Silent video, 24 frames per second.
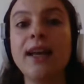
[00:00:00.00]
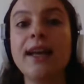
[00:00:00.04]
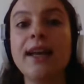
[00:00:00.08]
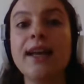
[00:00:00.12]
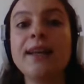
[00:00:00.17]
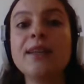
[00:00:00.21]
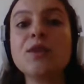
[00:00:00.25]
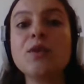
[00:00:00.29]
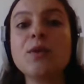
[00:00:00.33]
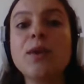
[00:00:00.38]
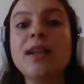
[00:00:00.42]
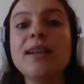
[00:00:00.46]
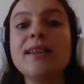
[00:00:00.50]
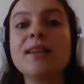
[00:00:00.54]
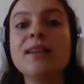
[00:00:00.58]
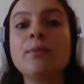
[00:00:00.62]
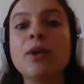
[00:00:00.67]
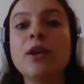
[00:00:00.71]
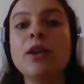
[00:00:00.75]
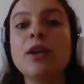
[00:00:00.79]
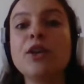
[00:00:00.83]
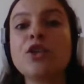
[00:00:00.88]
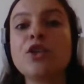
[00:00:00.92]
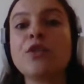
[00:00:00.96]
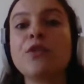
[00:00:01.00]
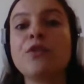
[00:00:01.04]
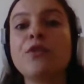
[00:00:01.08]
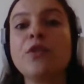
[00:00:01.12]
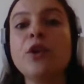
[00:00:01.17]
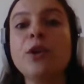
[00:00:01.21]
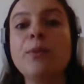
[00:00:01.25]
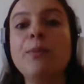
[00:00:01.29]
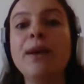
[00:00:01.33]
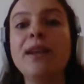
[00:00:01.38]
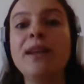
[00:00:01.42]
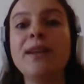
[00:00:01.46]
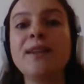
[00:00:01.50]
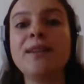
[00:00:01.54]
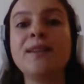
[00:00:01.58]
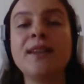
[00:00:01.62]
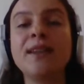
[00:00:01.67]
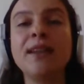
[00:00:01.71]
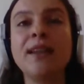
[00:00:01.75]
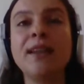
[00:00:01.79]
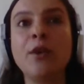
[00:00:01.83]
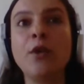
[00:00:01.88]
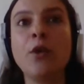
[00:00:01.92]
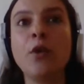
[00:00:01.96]
Israel demolished 4
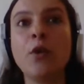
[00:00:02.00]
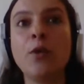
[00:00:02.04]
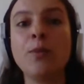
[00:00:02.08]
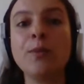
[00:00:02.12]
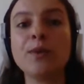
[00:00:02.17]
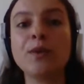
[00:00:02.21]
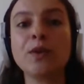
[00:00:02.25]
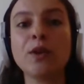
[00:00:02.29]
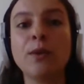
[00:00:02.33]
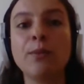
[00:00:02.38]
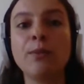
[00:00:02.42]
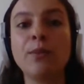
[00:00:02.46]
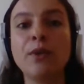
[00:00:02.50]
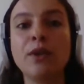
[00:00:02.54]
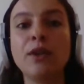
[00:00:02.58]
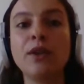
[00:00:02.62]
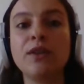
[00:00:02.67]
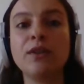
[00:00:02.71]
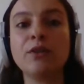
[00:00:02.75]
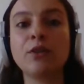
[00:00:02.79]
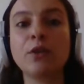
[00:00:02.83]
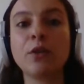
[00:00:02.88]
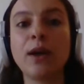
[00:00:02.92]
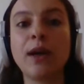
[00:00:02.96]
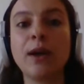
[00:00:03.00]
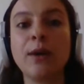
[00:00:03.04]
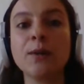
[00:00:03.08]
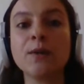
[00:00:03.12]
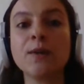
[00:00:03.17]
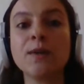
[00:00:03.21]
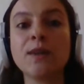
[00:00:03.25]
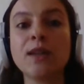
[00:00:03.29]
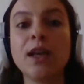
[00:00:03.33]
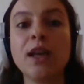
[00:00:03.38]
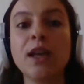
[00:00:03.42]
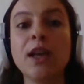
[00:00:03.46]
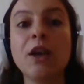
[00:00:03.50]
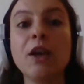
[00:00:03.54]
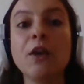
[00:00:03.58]
Palestinian homes on punitive grounds,